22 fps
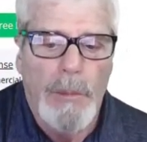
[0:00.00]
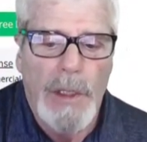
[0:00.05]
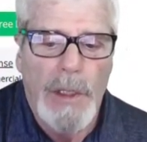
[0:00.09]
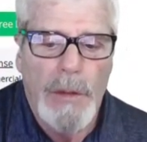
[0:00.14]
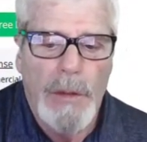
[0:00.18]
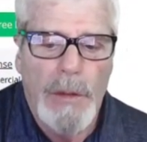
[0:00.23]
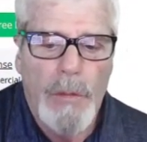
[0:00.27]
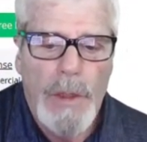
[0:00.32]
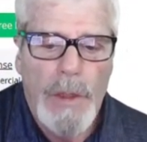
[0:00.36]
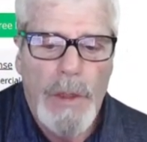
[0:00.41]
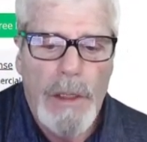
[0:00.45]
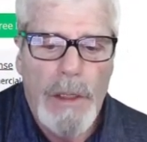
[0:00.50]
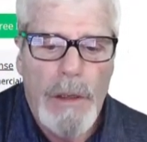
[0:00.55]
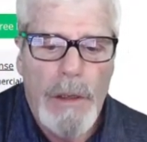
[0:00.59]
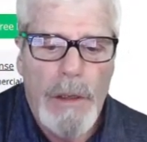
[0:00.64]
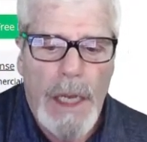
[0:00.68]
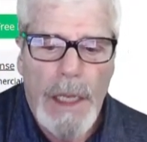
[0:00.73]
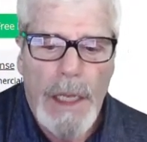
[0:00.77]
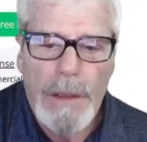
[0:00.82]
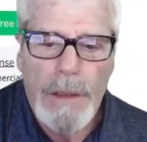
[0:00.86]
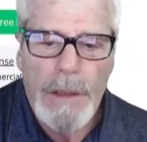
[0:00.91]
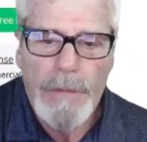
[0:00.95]
But we
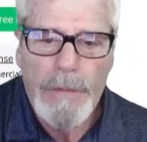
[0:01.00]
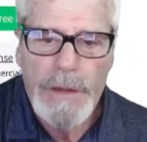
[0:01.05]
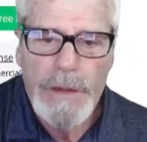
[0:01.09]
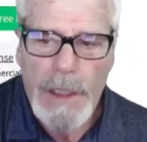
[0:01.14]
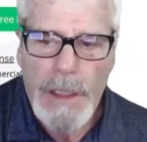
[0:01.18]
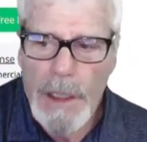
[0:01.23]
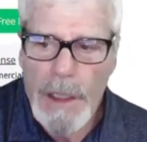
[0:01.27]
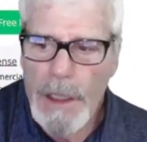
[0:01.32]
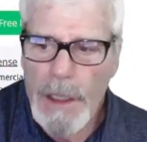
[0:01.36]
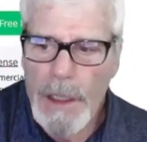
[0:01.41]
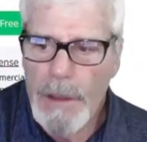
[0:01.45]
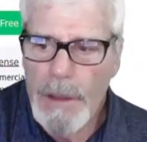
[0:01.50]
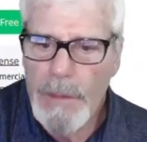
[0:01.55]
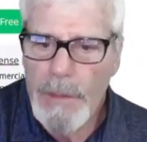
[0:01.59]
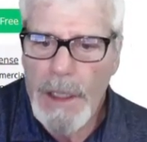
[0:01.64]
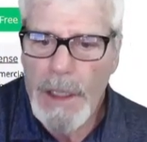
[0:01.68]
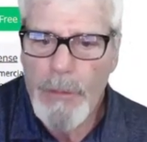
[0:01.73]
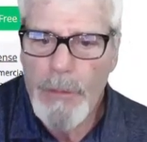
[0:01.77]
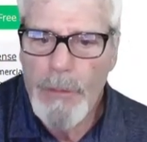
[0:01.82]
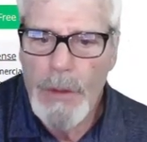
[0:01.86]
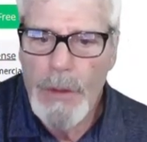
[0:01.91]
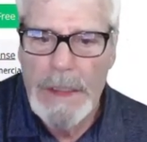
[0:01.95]
are out of
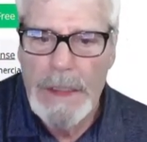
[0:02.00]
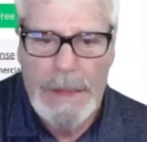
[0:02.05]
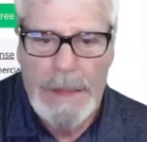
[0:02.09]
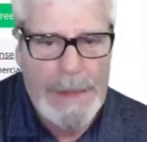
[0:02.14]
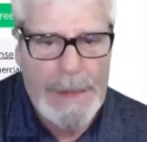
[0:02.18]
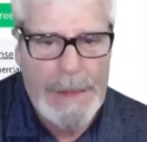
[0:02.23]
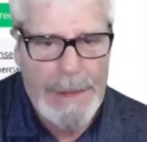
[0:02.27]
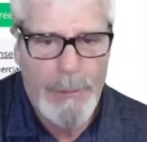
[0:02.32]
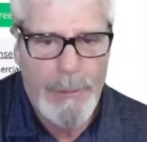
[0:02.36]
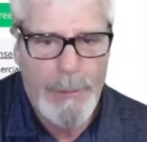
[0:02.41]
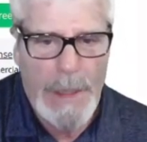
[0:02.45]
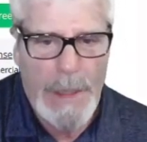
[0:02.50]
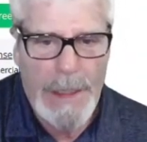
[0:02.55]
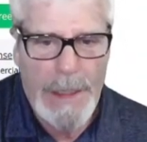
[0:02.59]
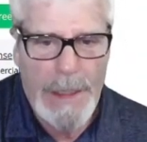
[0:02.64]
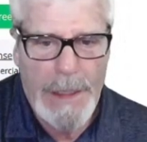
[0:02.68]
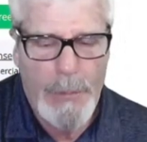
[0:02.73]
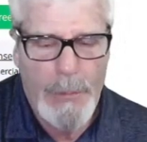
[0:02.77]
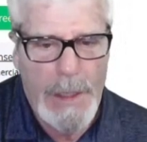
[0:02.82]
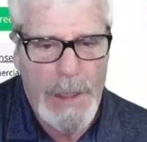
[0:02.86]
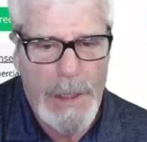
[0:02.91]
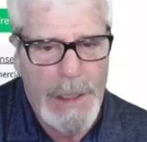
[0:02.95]
time, and we did
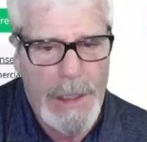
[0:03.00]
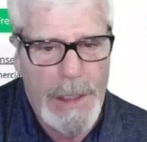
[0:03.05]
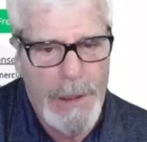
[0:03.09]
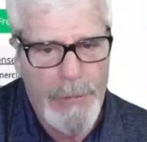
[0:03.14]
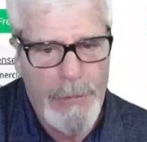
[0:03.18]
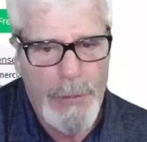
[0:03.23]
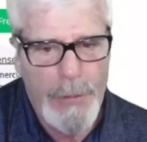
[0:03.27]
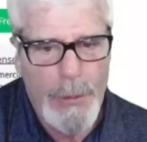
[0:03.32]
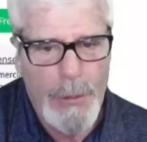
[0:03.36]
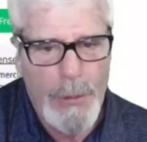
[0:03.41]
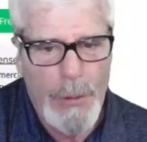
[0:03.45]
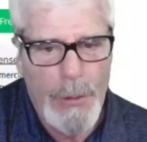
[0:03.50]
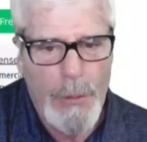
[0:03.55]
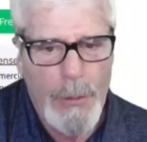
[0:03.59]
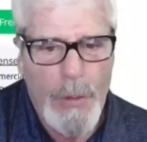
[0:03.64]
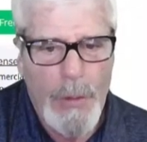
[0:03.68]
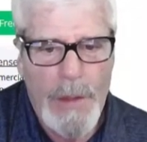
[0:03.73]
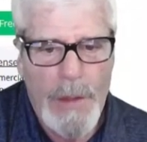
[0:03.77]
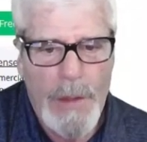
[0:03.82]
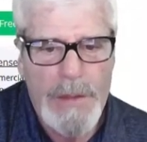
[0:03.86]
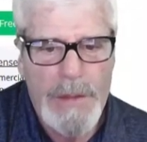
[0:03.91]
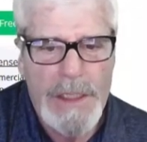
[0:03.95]
make it. We covered all
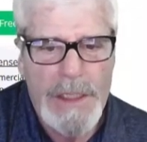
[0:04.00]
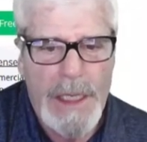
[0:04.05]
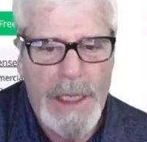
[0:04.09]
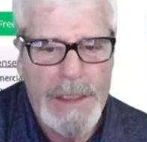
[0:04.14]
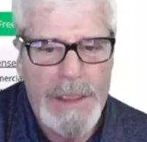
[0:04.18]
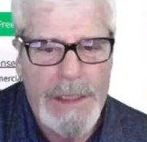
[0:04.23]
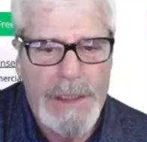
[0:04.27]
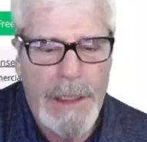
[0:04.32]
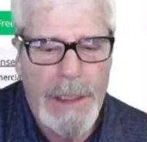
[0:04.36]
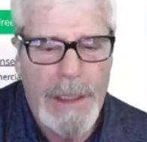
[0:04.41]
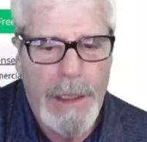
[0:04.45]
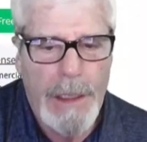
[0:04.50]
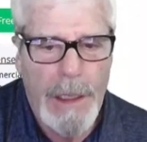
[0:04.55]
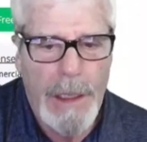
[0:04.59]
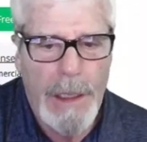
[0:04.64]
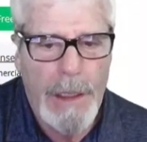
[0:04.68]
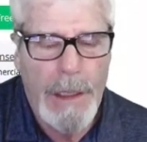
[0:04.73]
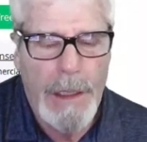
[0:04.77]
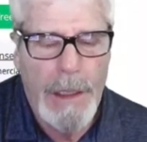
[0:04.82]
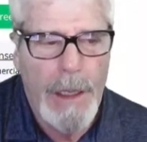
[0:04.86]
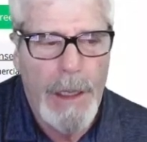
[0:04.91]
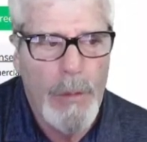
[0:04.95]
the websites.
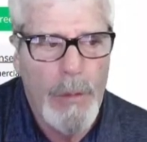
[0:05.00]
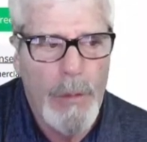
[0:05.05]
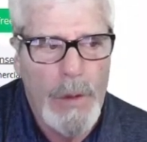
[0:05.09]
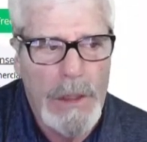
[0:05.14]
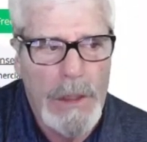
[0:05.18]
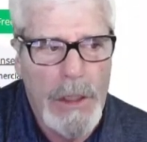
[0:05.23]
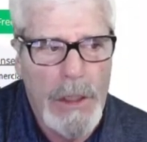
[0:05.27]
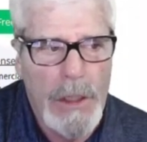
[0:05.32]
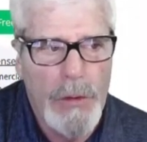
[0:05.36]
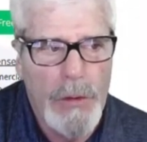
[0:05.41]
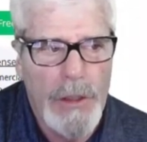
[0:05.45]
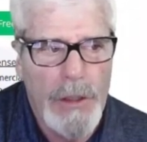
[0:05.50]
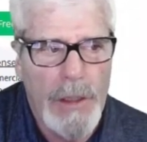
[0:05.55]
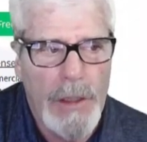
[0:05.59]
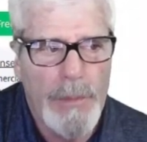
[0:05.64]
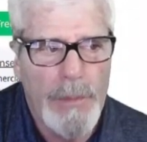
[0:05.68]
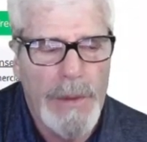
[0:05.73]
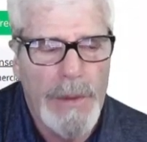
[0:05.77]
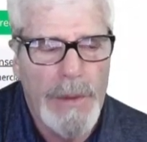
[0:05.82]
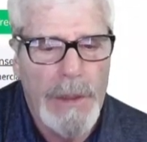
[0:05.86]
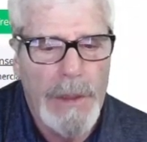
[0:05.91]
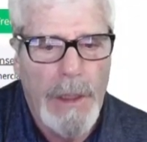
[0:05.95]
Again, I will load
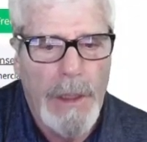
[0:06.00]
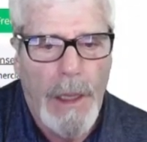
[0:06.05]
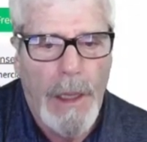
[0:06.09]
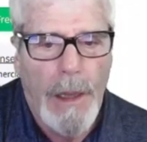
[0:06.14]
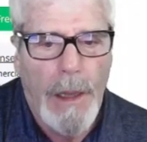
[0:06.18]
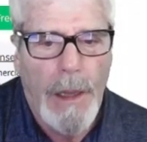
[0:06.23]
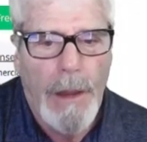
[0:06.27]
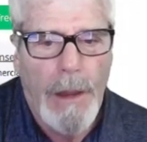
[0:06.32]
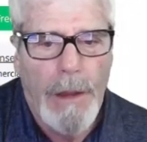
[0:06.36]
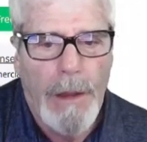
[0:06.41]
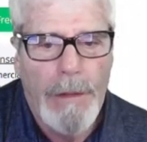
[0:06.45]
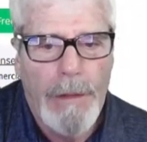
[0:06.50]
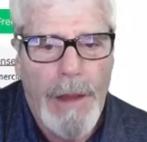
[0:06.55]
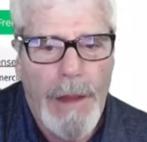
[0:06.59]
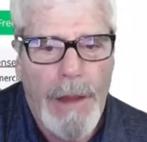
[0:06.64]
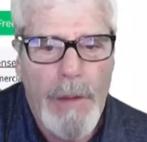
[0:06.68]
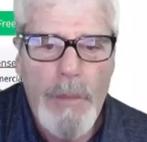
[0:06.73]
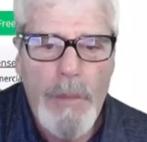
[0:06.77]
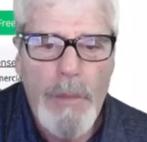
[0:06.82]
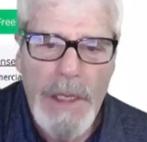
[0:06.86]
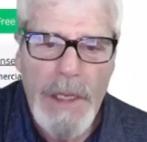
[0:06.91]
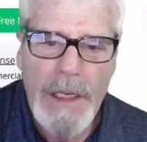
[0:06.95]
up
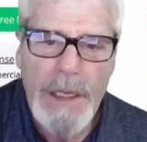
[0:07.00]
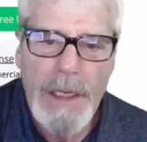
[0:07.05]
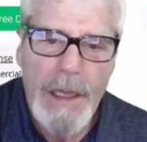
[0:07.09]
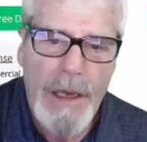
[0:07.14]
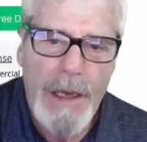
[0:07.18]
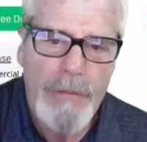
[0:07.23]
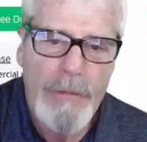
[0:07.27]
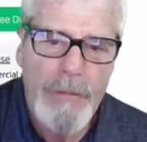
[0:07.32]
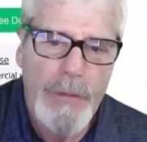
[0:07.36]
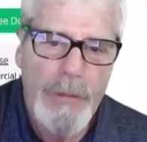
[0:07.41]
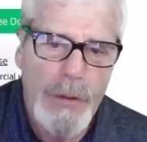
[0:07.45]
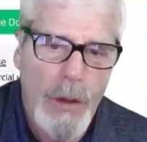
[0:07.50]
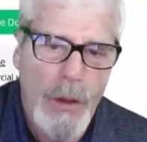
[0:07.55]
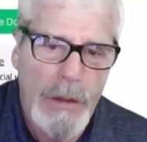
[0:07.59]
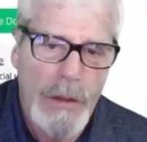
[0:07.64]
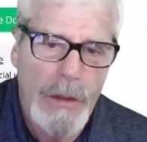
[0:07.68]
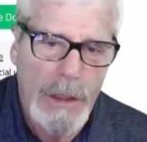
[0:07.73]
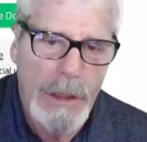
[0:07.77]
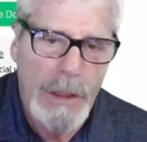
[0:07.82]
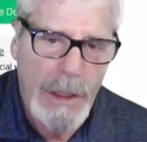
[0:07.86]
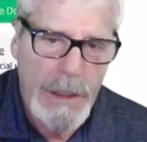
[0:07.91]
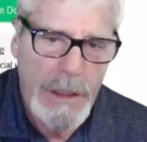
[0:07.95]
that PDF with
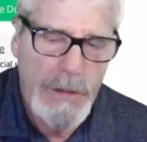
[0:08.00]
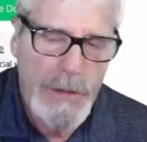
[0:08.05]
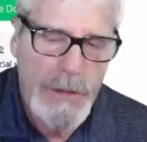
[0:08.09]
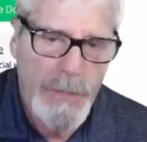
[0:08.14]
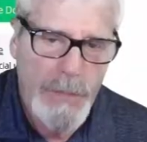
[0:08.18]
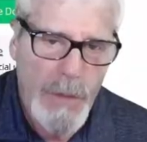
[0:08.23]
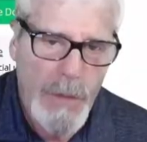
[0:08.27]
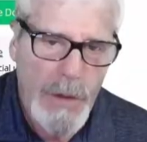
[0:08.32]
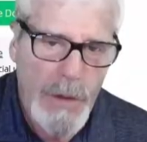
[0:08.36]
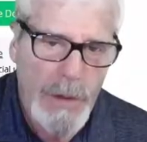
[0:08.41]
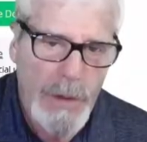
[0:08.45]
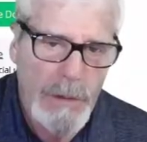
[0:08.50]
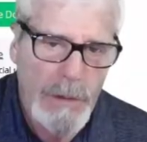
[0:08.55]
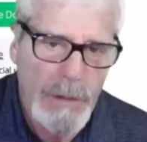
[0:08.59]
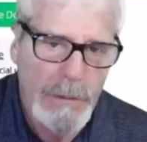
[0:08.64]
all the links for